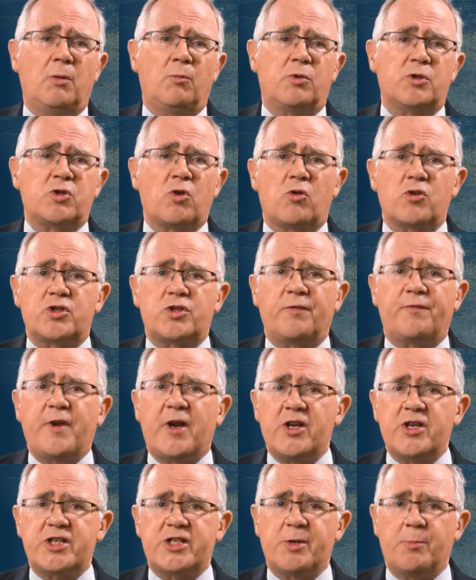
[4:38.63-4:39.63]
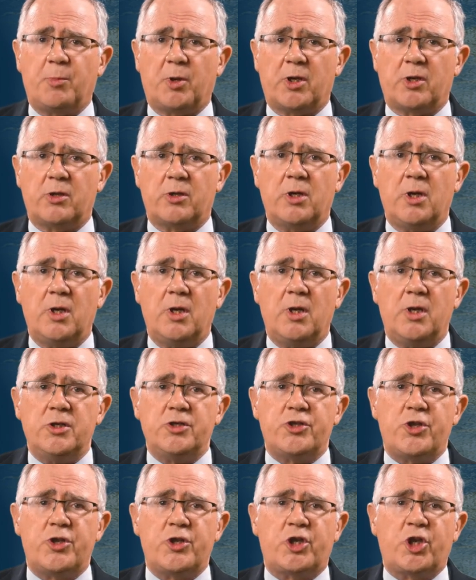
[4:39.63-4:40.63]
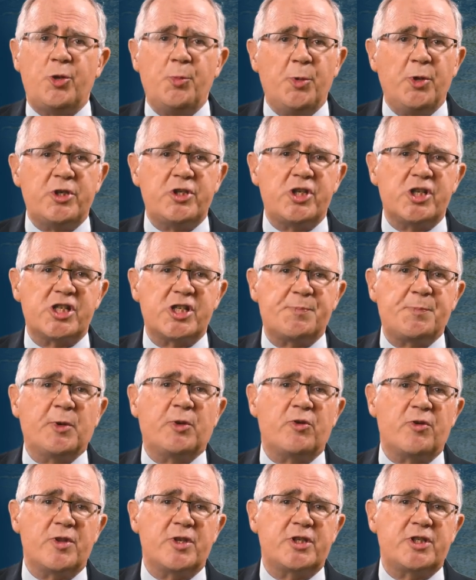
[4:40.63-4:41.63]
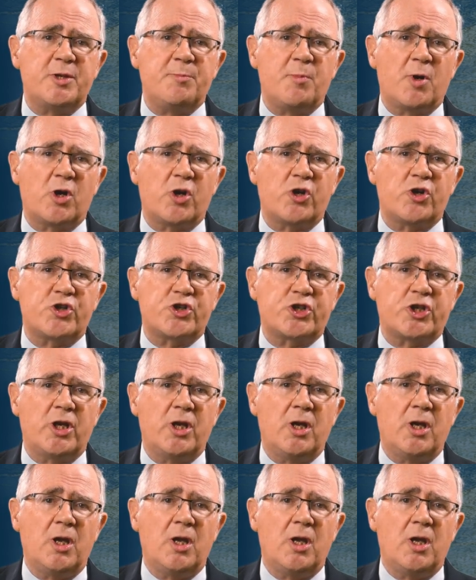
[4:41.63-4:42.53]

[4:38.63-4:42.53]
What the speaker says: was also very similar to the community spirit that emerged